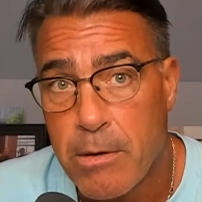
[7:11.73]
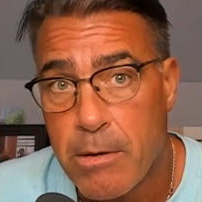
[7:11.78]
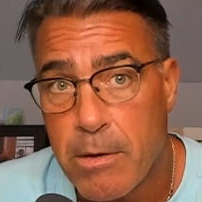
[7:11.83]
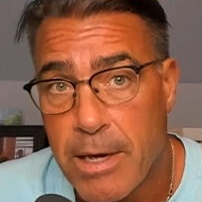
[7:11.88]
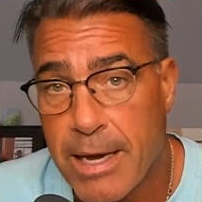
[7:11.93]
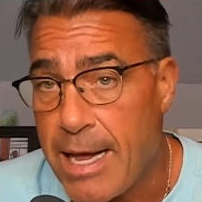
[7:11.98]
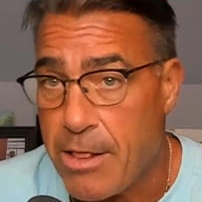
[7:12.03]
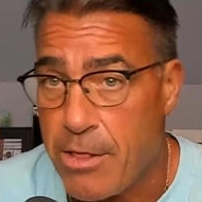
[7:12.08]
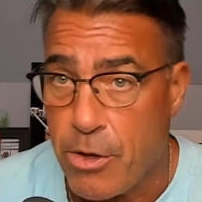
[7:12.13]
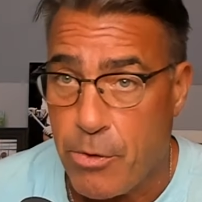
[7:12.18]

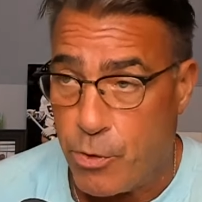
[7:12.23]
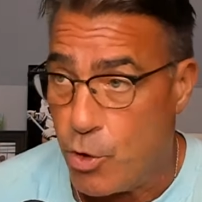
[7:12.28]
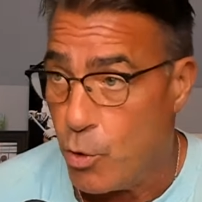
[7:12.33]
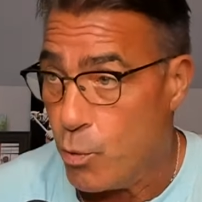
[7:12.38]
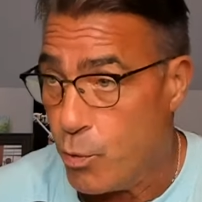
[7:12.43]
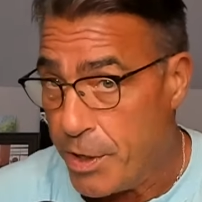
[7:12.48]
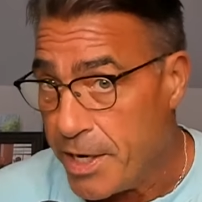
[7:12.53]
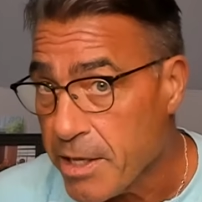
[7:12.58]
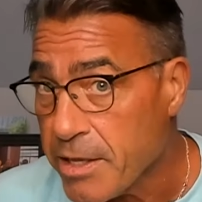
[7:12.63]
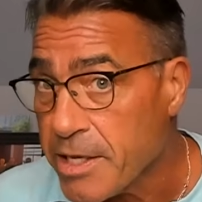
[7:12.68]
Again, the
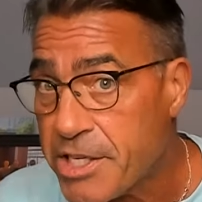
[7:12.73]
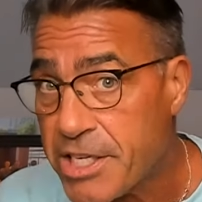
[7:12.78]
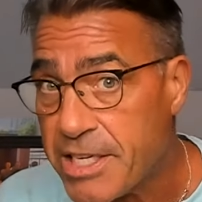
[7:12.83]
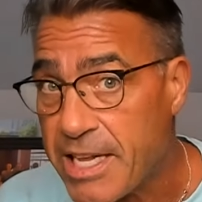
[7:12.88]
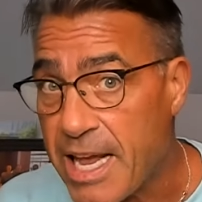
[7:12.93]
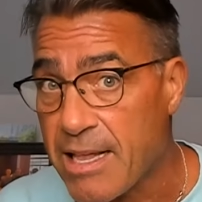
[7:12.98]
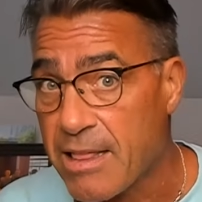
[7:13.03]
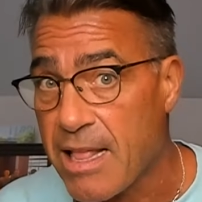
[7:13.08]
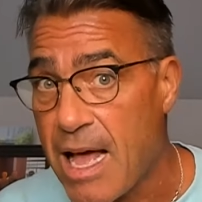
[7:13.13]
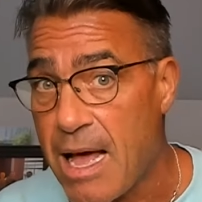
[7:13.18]
real
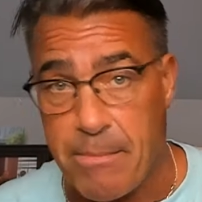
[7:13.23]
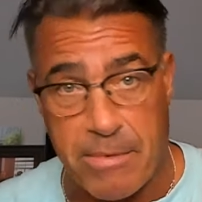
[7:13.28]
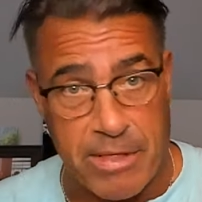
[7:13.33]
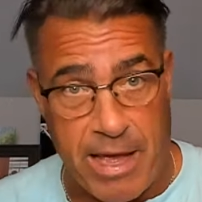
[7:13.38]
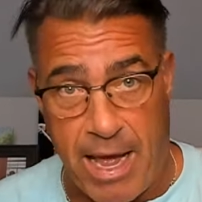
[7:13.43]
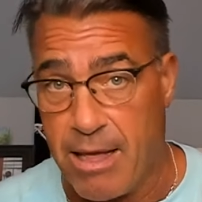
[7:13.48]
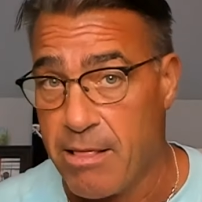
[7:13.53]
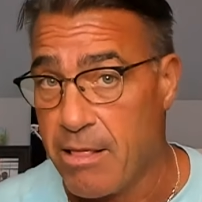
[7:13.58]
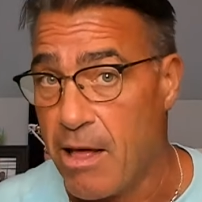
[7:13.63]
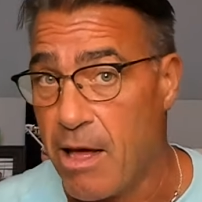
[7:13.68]
estate lot,
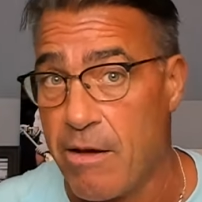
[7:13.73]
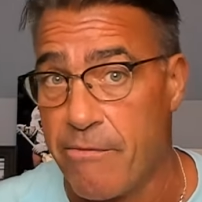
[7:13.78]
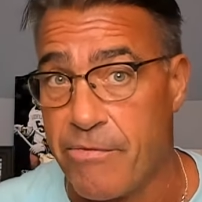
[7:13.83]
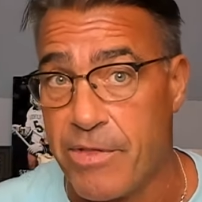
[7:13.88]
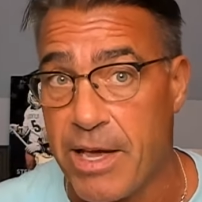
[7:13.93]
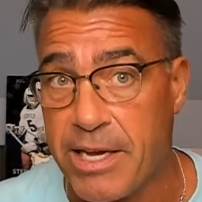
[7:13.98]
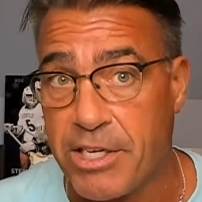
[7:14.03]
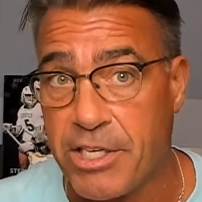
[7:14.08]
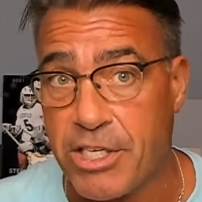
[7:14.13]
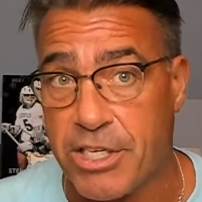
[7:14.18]
they love
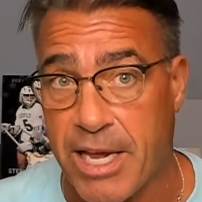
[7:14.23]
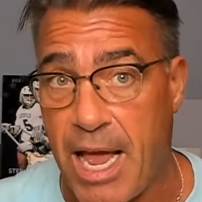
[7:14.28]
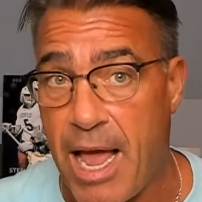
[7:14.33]
this.